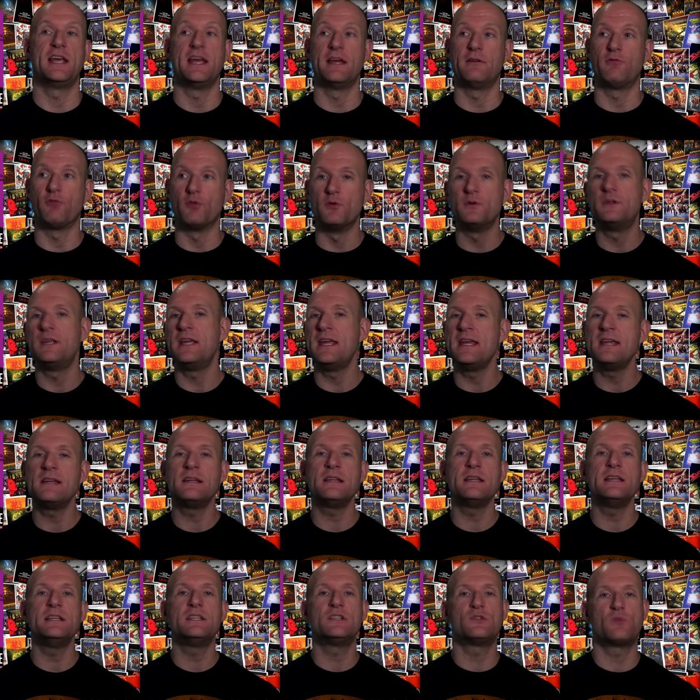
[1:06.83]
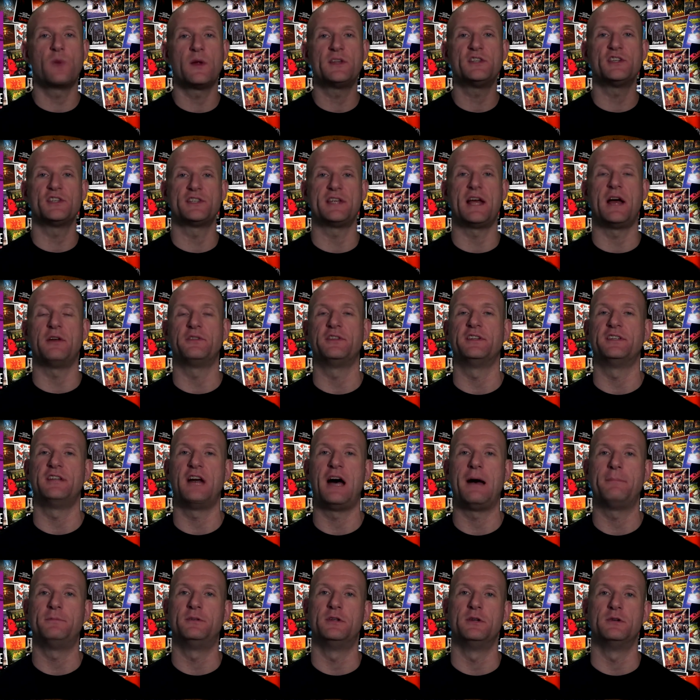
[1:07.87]
it routinely switches out the
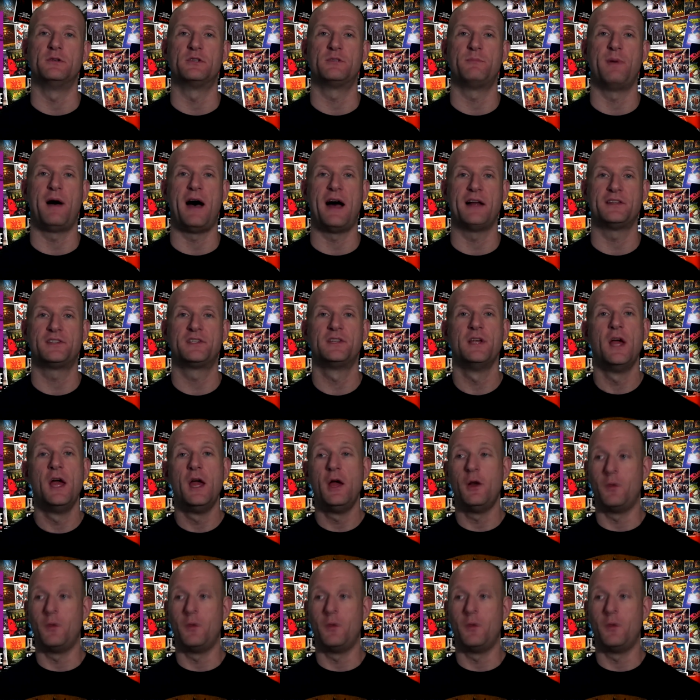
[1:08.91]
top 2 spots